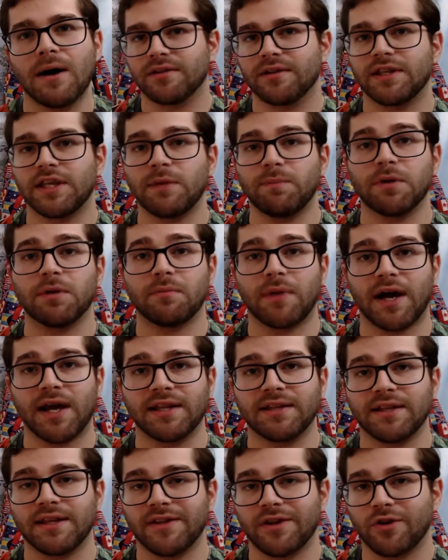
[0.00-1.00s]
Keep in
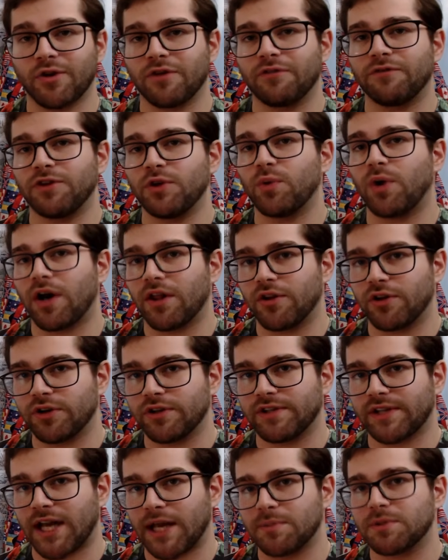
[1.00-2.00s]
mind, there are a few other
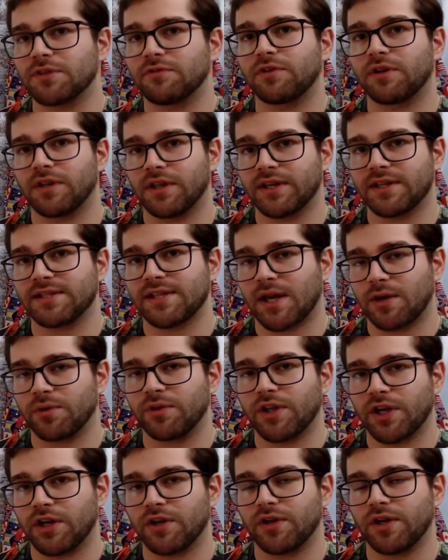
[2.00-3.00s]
types of clicks out
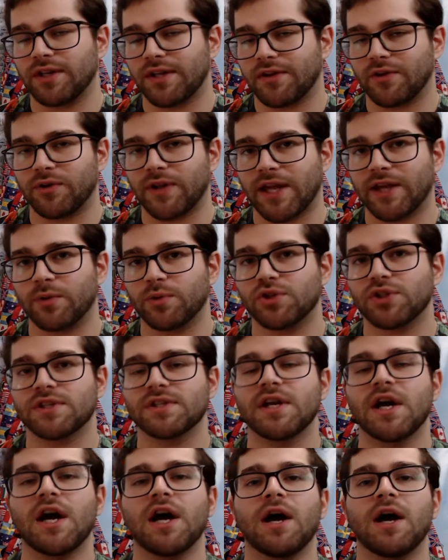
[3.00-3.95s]
there in other languages,